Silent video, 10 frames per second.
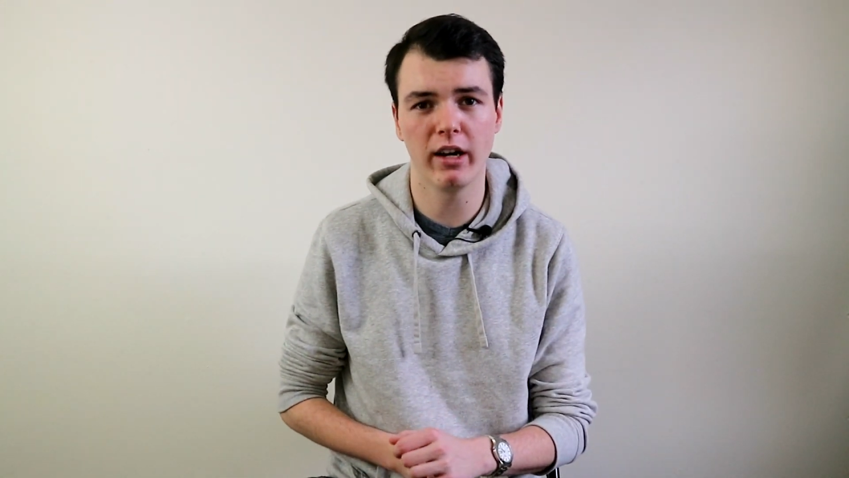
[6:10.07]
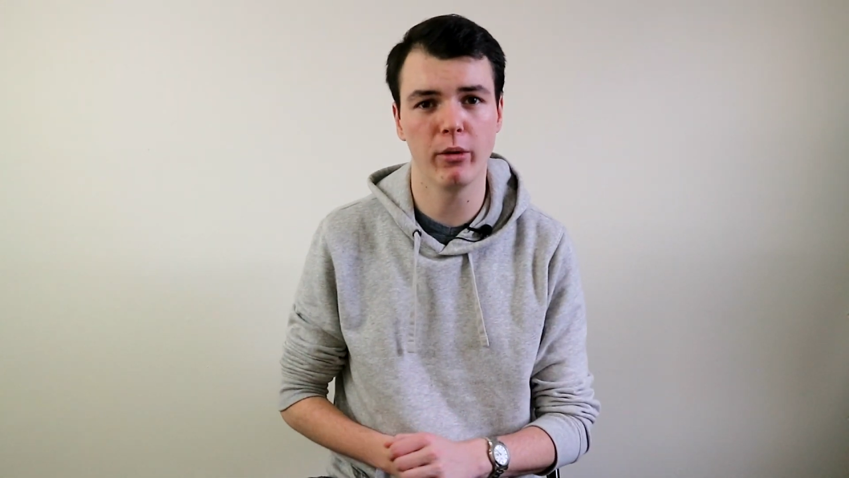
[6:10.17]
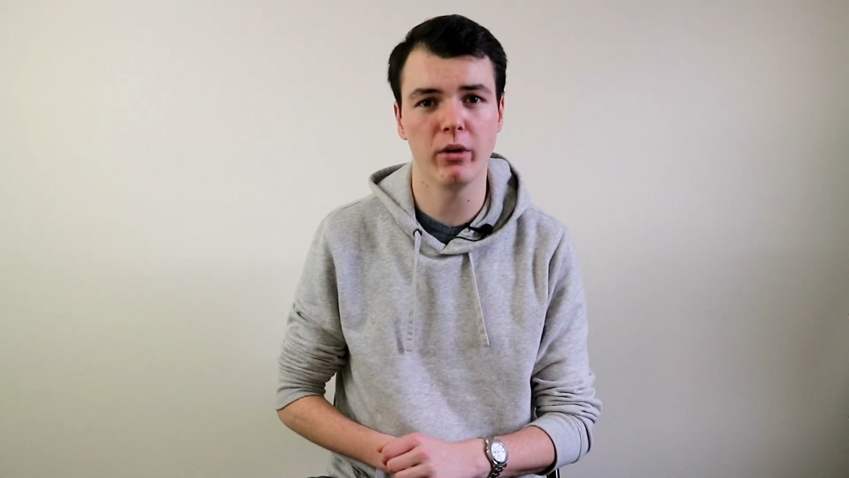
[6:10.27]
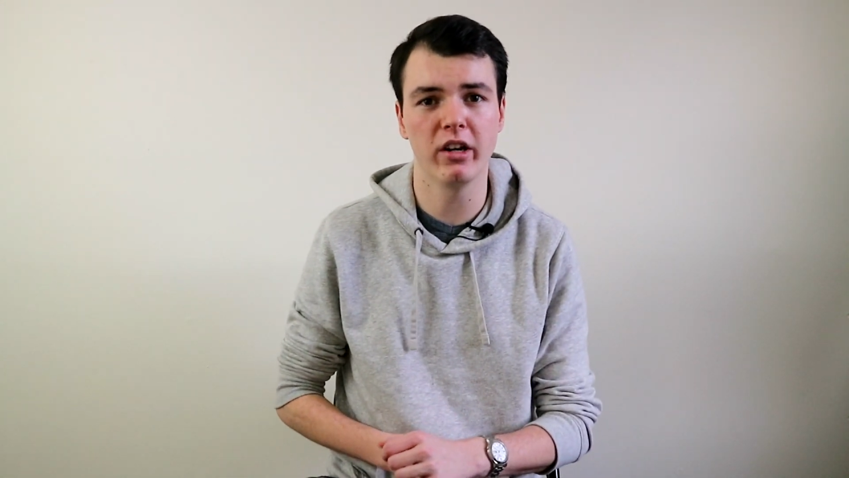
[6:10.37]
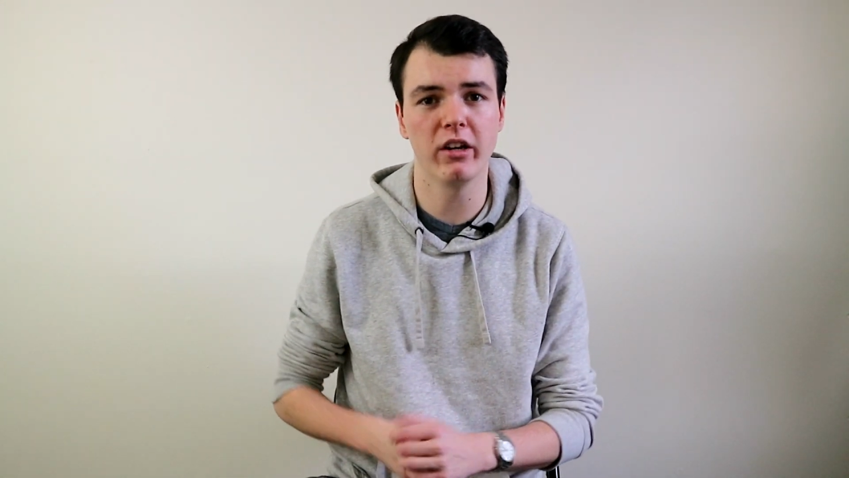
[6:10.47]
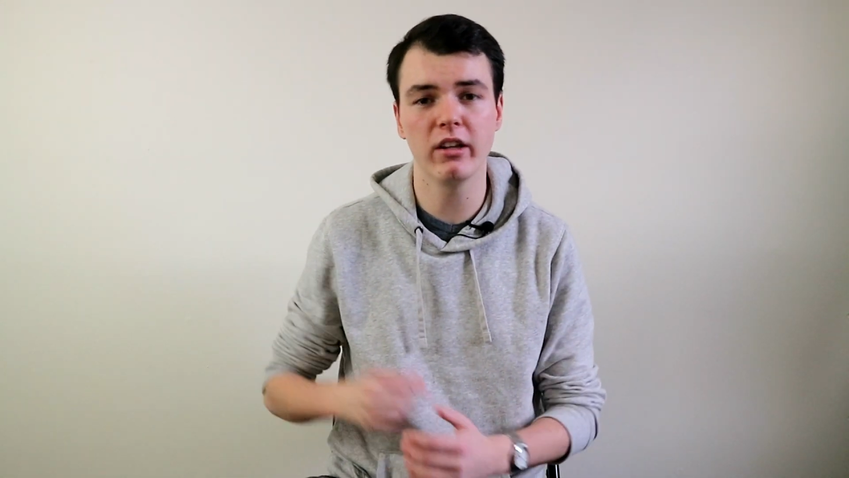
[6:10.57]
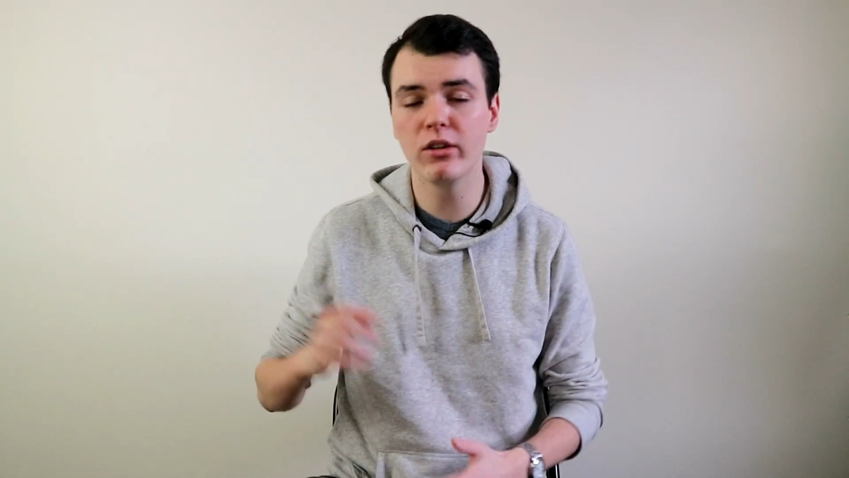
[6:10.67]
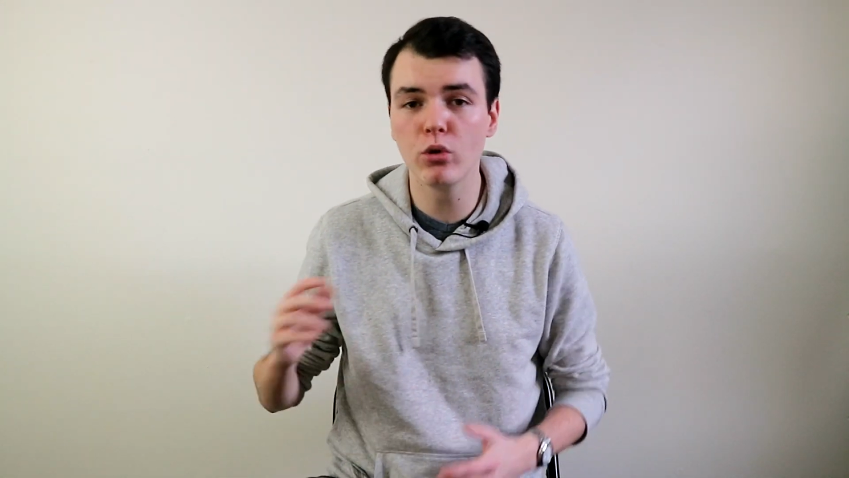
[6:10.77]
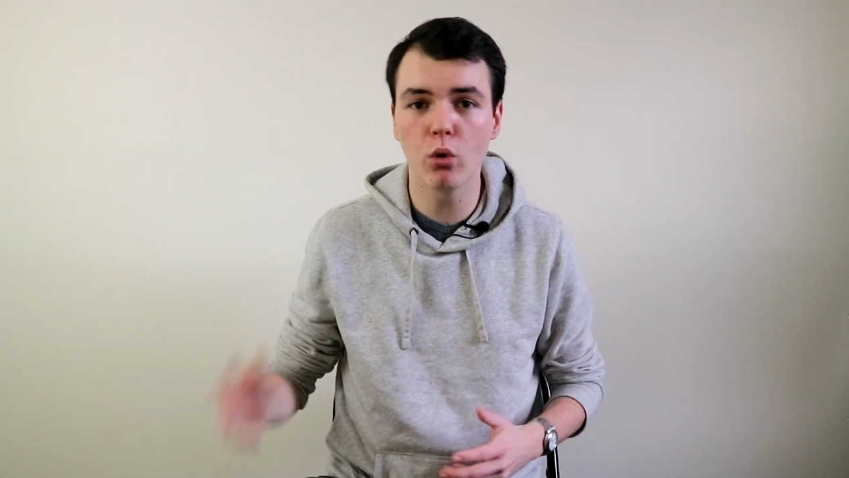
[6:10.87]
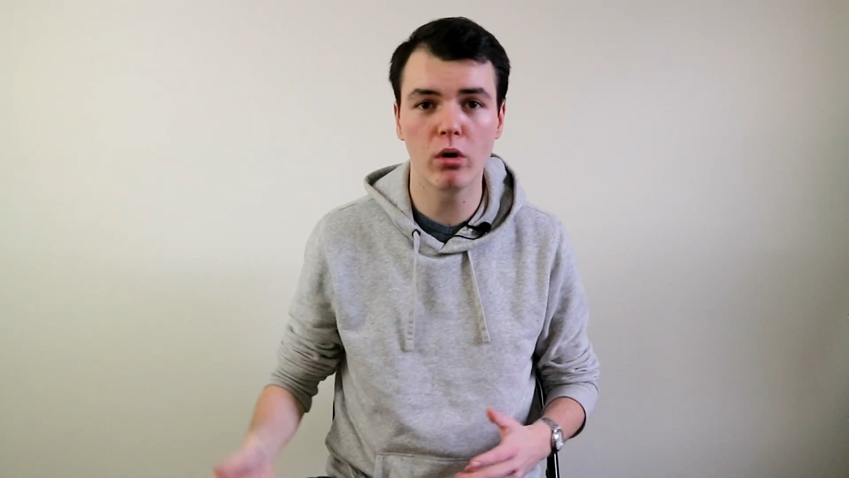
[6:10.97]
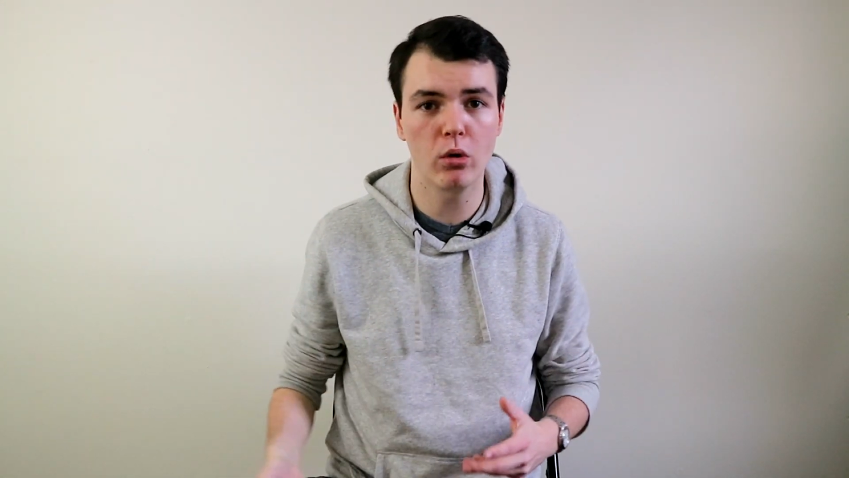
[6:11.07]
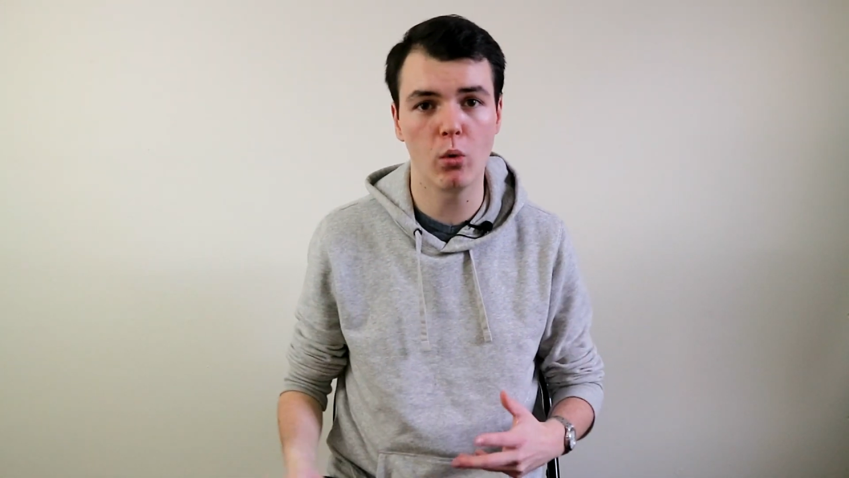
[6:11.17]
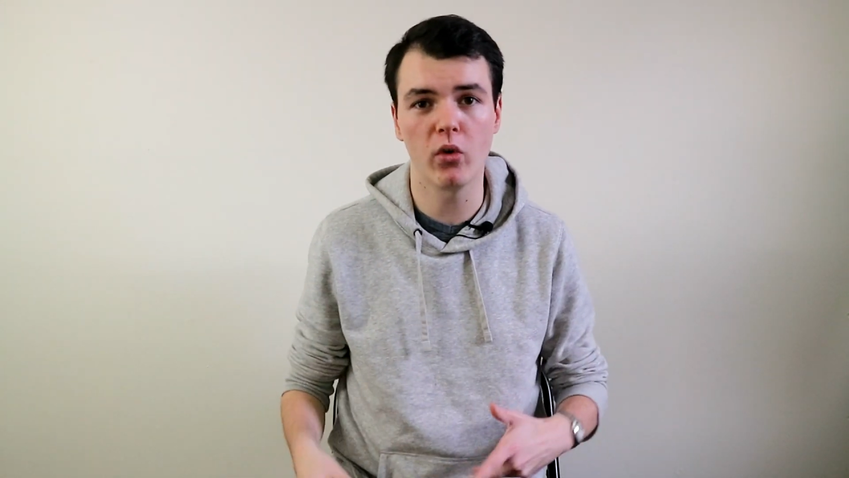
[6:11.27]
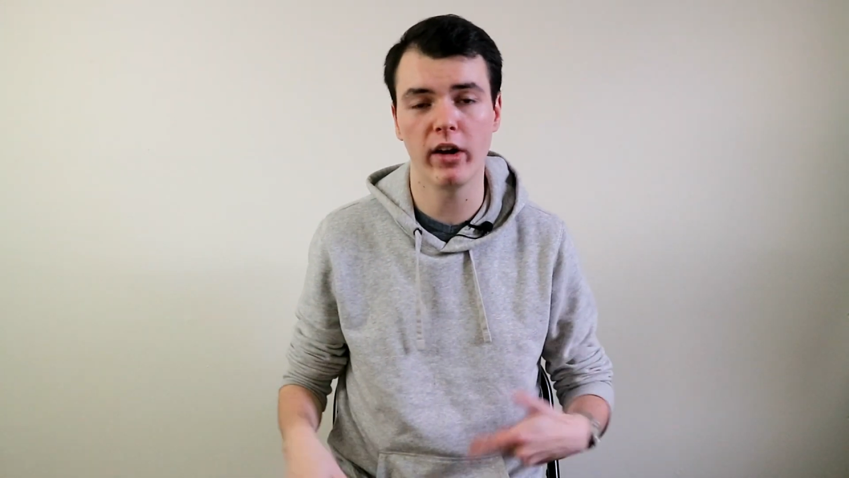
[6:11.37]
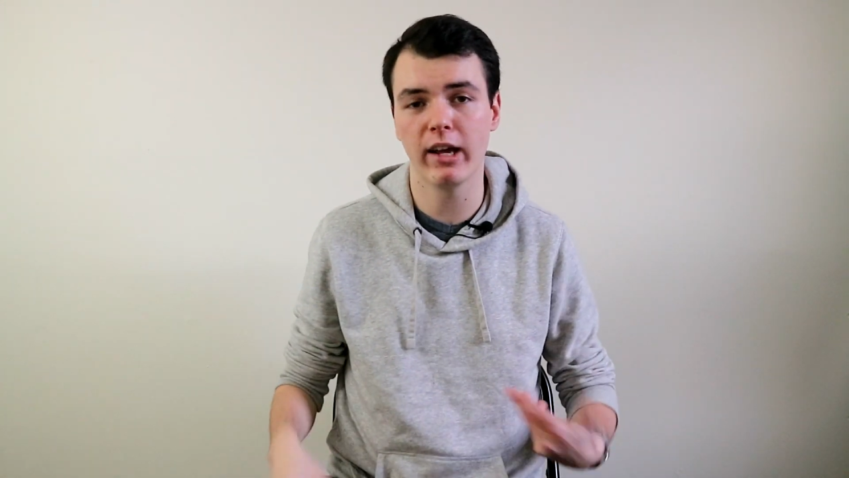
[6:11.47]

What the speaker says: either in an indoor or